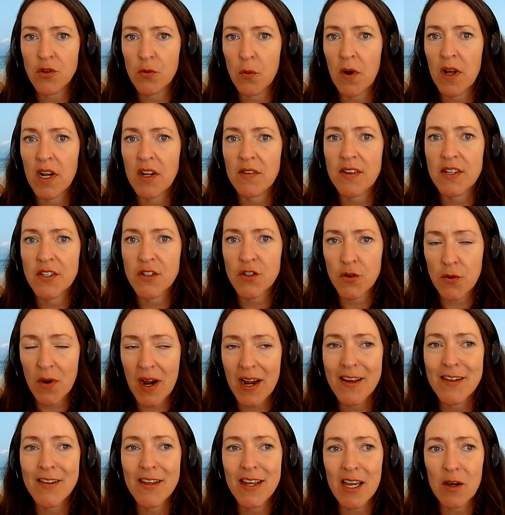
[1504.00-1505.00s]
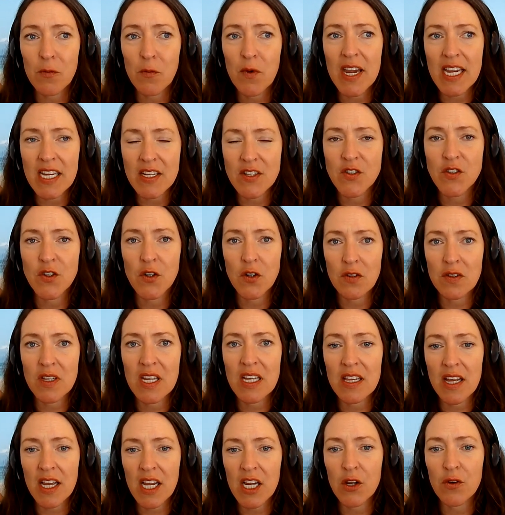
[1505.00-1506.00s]
to one of us directly, and we can
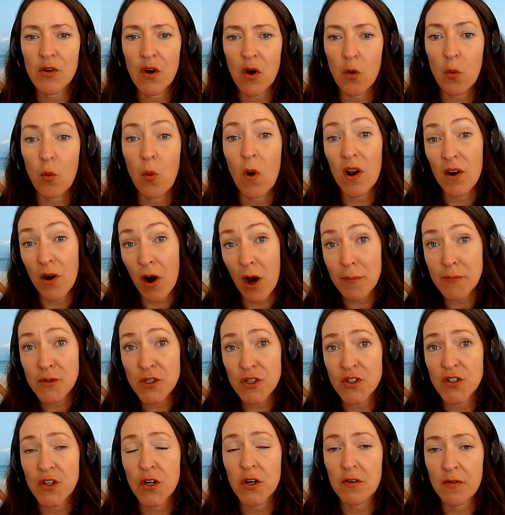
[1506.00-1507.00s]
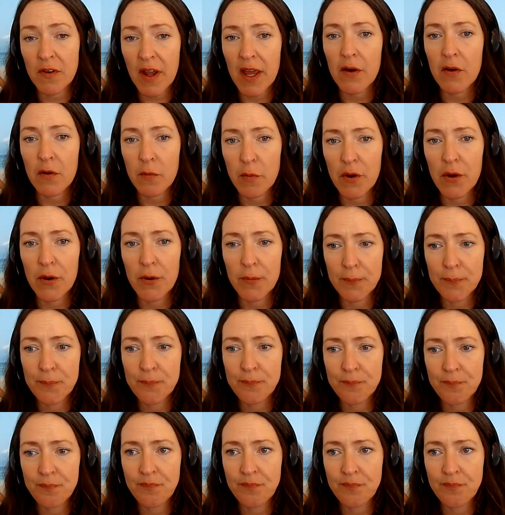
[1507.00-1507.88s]
certainly let you know what options are available.